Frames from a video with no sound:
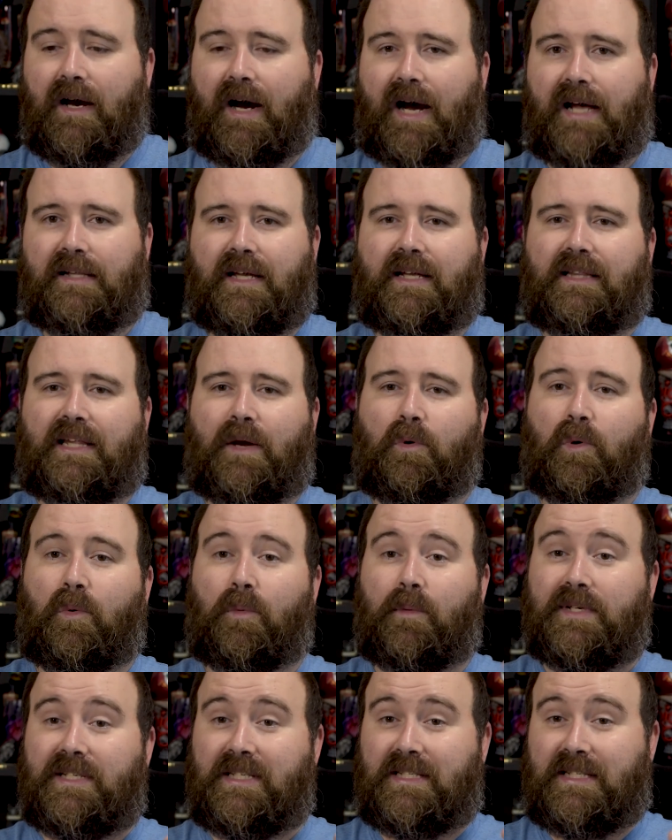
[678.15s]
I think there were
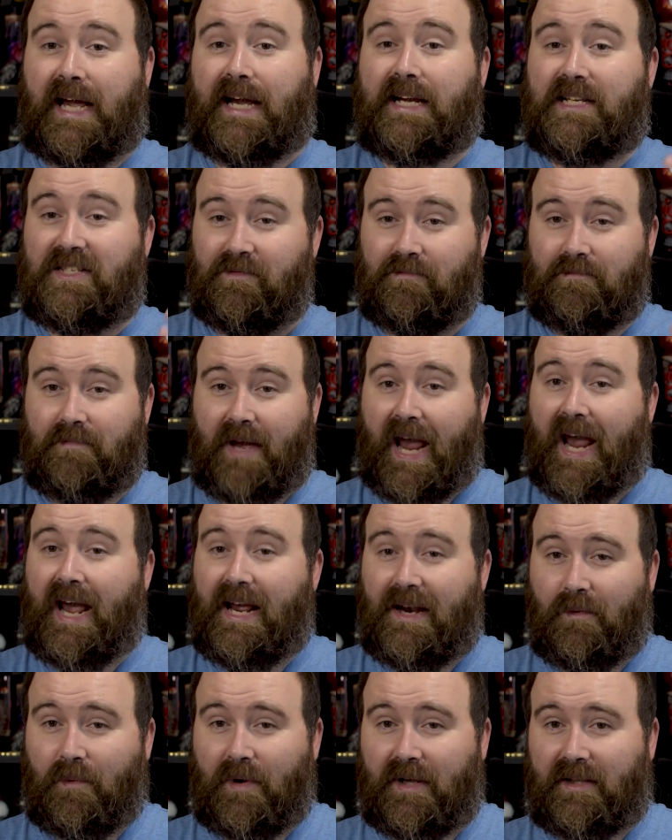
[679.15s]
mistakes
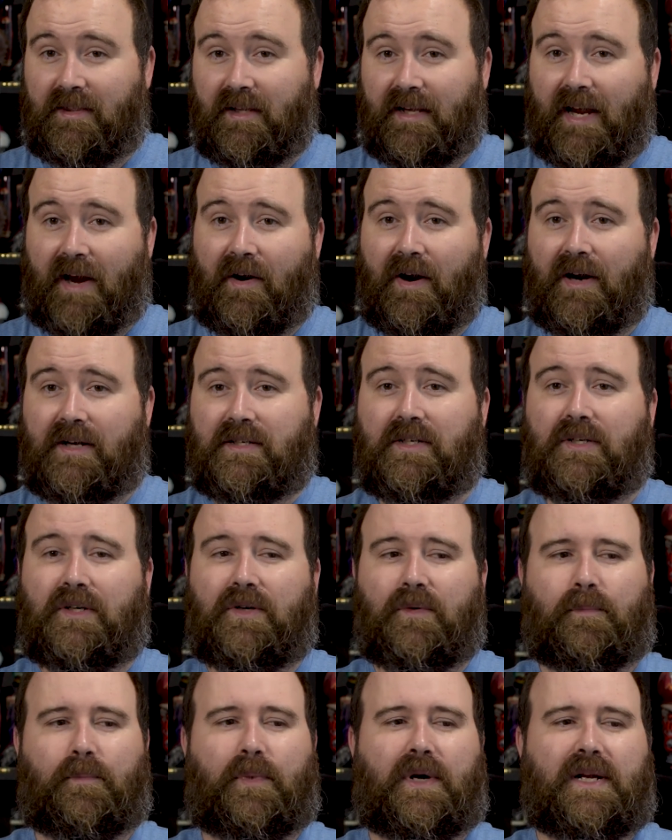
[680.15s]
made with the
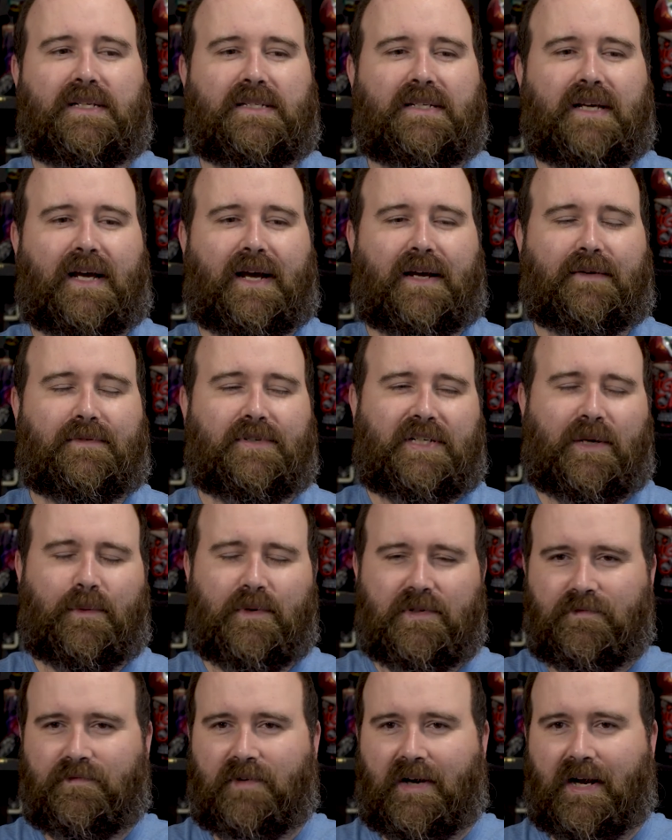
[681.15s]
character, but she
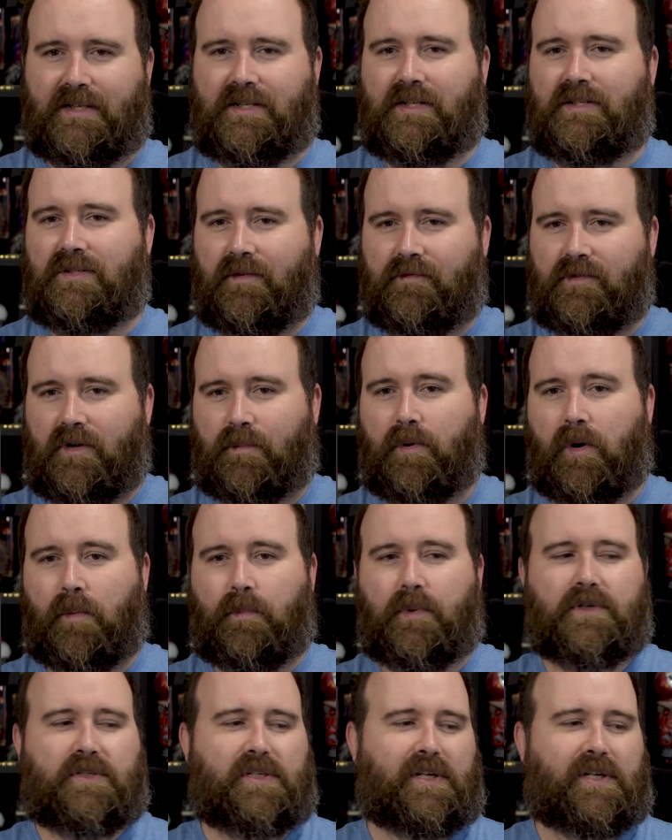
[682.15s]
was fine. She served her purpose.